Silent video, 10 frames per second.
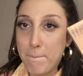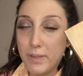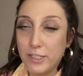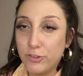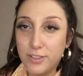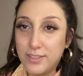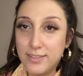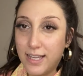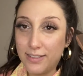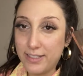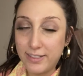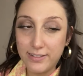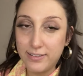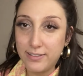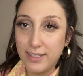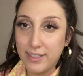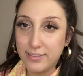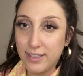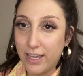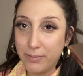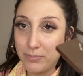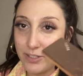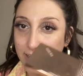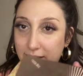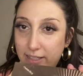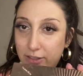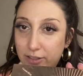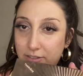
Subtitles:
is not a nighttime date night look.